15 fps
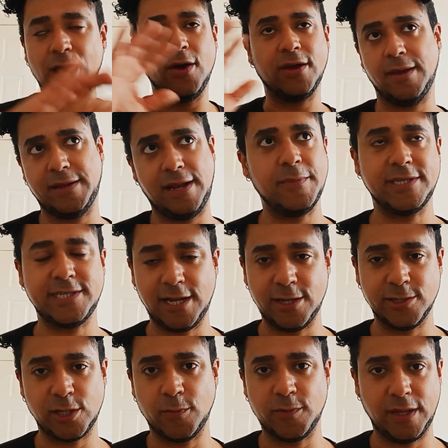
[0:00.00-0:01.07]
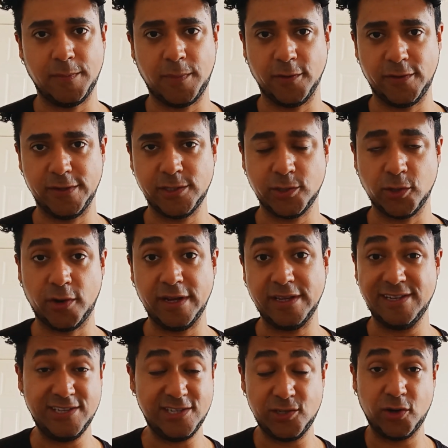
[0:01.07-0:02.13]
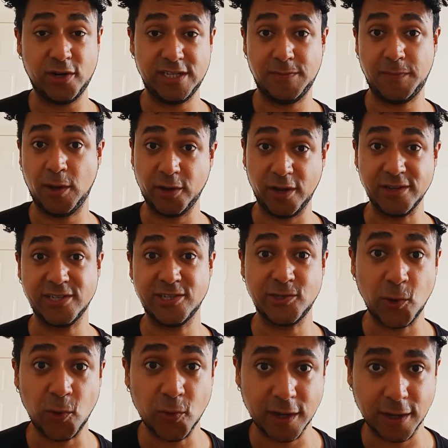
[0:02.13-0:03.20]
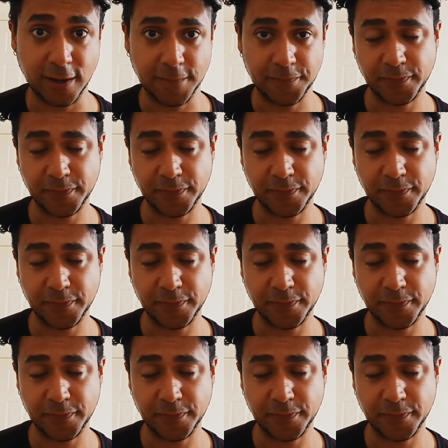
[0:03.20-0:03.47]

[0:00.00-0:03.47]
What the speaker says: Okay, let me tell you something about this story. This story is about a stalker.